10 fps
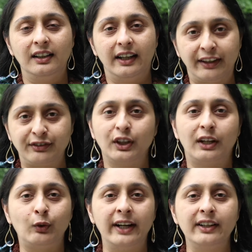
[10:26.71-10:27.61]
if you
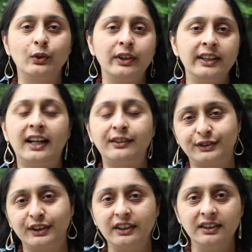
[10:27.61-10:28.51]
avoid going
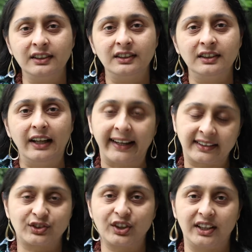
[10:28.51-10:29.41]
after
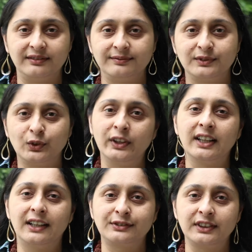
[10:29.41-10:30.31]
extra, going
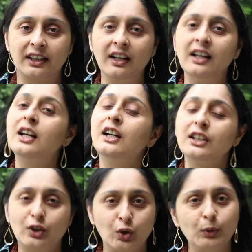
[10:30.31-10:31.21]
after
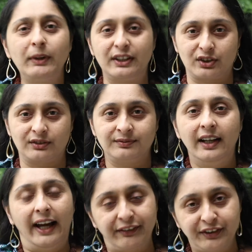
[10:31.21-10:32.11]
too much.
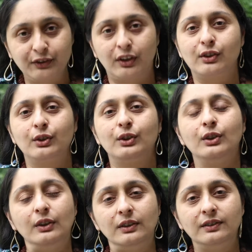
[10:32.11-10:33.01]
If you want to know
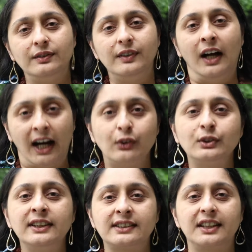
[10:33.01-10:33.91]
how
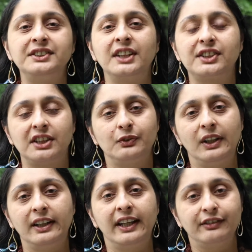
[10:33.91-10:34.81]
this conjunction
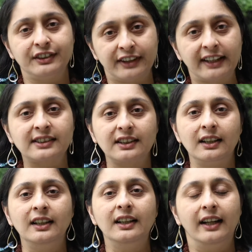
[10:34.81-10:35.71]
will give effects
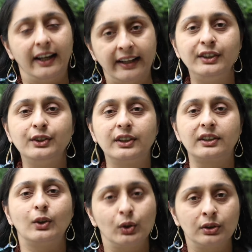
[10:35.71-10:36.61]
in your
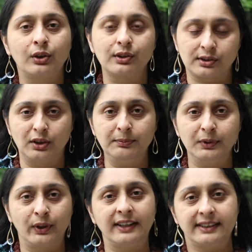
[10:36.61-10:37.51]
own horoscope,
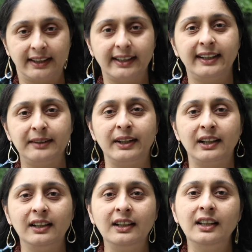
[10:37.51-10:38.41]
you can send an
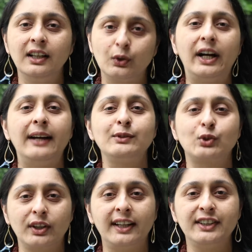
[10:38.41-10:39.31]
email to
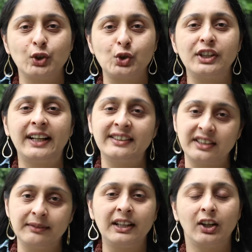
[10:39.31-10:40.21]

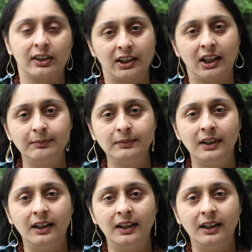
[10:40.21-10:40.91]
iamsonalijoshi@gmail.com.